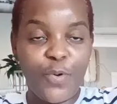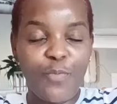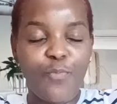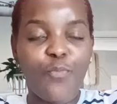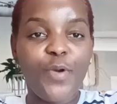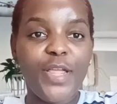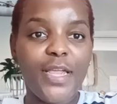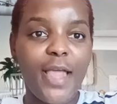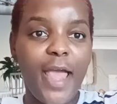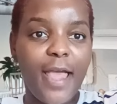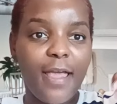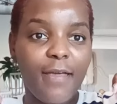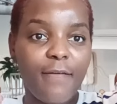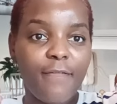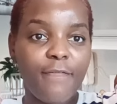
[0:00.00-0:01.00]
We
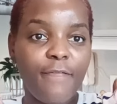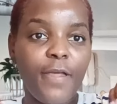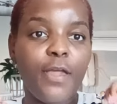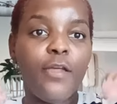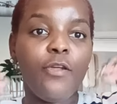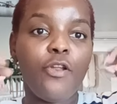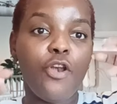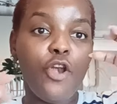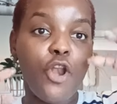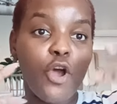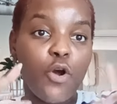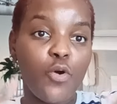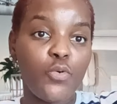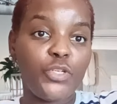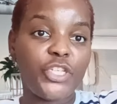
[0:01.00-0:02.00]
have
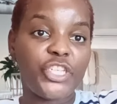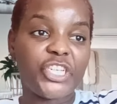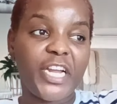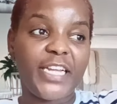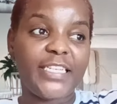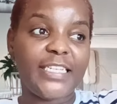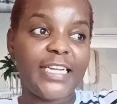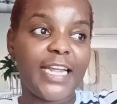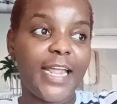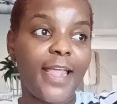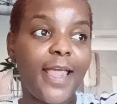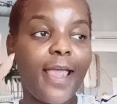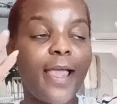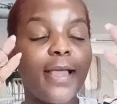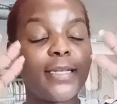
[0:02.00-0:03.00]
load
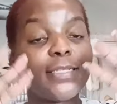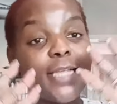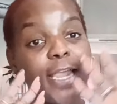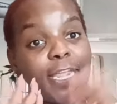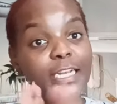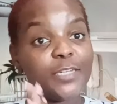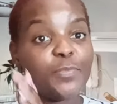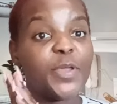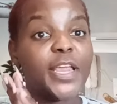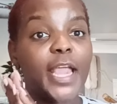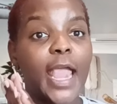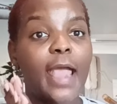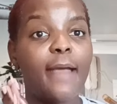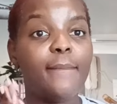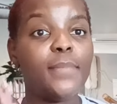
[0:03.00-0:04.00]
shedding at 8
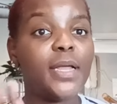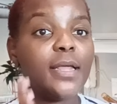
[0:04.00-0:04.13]
p.m.